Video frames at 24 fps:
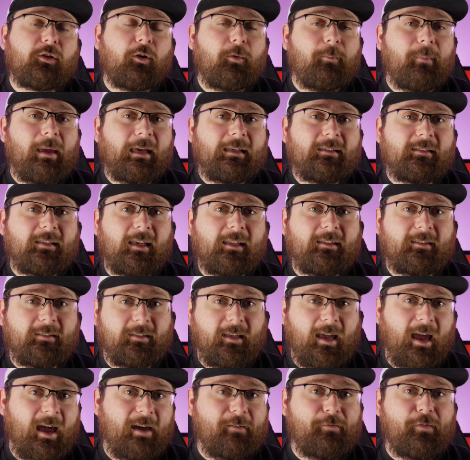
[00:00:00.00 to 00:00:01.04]
so it makes sense
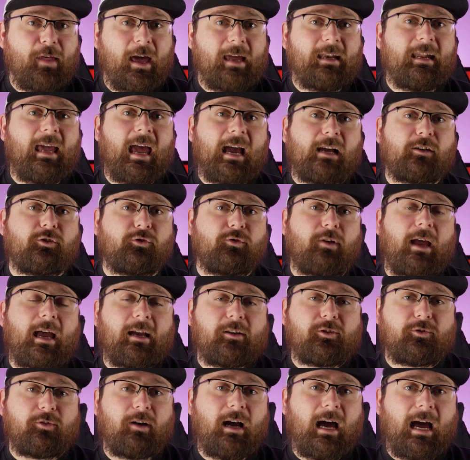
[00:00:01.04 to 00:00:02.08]
to have that extra,
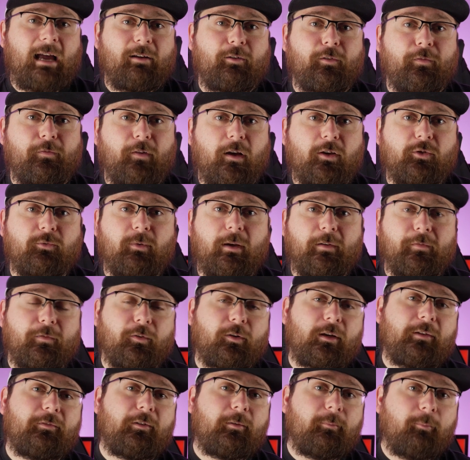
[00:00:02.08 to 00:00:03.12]
extra high refresh rate
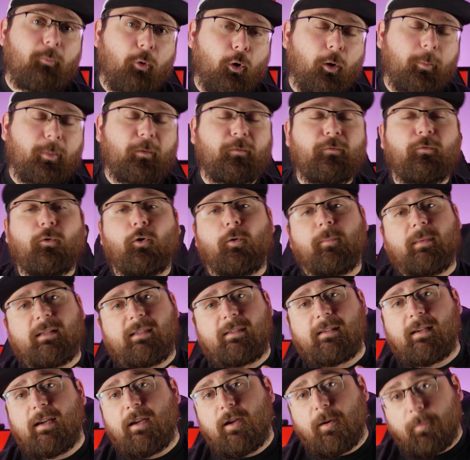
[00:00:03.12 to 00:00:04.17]
for even more
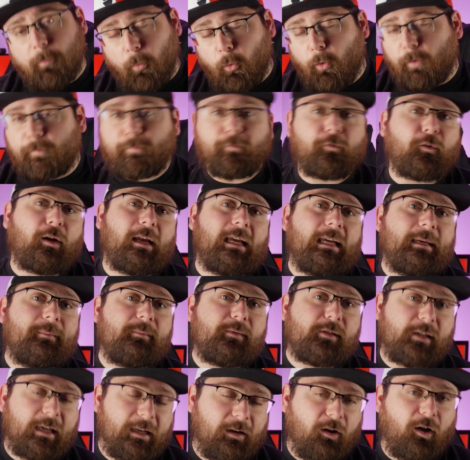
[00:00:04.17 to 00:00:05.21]
performance, more
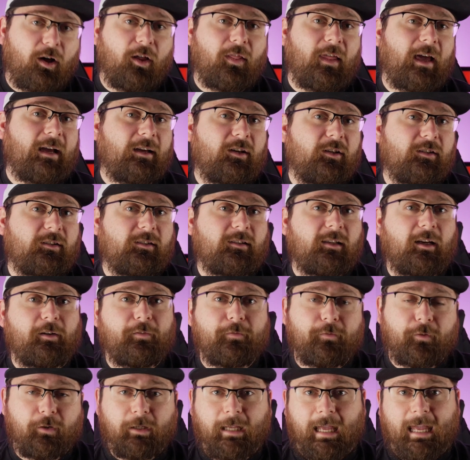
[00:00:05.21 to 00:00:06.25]
frames, and all that good
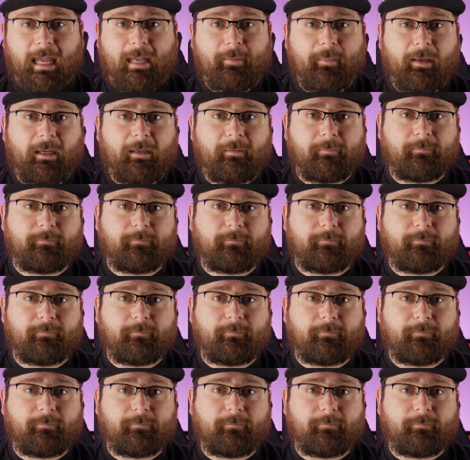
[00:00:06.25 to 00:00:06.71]
stuff for gaming.